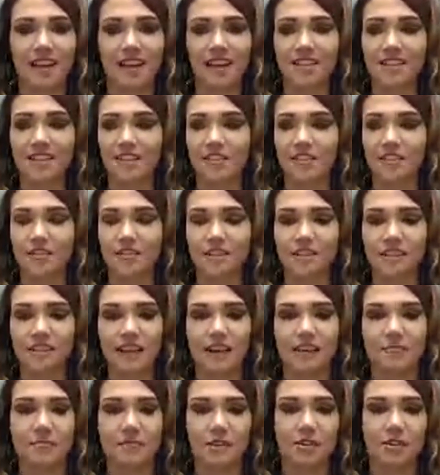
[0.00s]
Yeah, so you
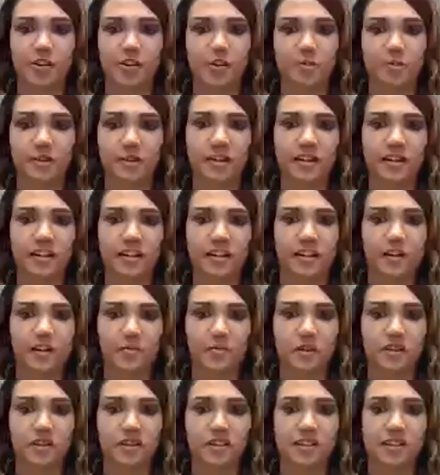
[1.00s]
just gave me your opinion,
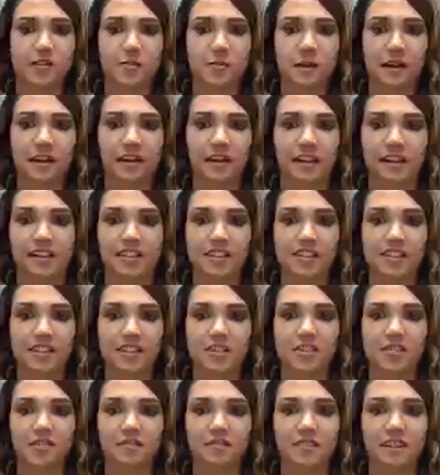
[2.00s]
and what does everybody like to
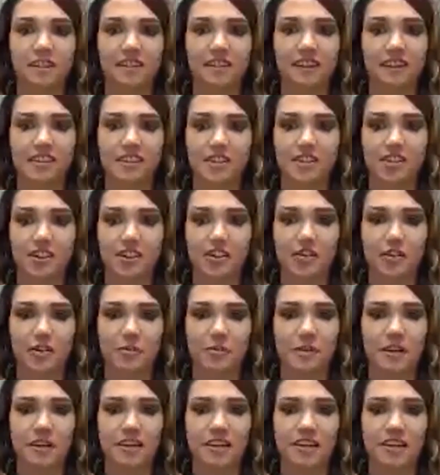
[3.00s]
do? They like to share
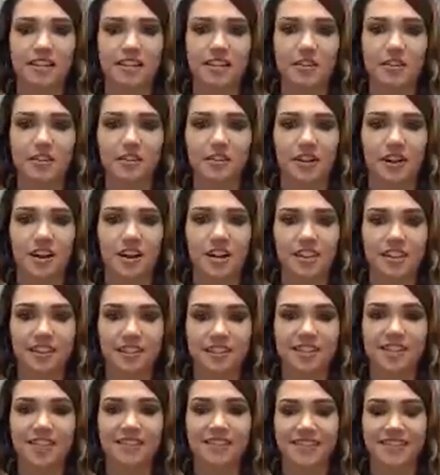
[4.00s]
their opinions and their
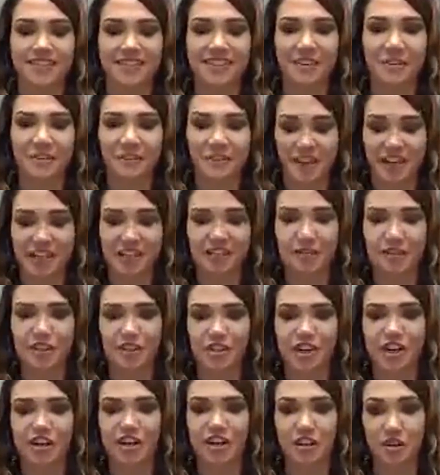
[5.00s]
thoughts. So thanks
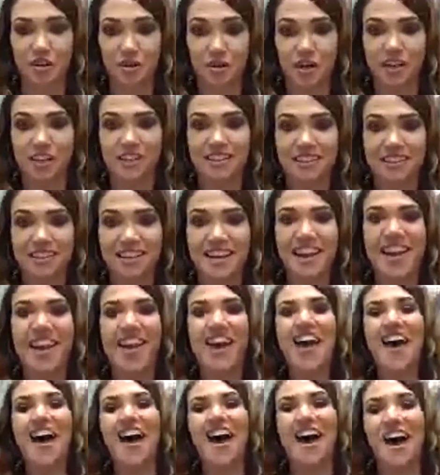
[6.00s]
for sharing yours.
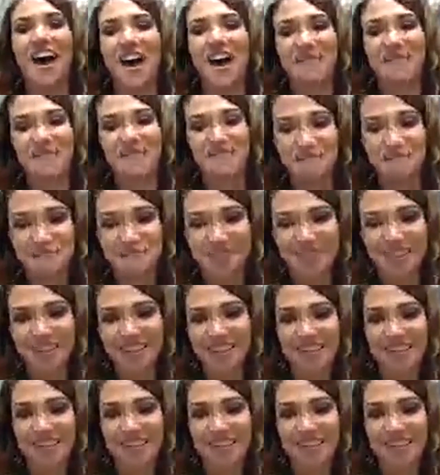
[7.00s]
That's.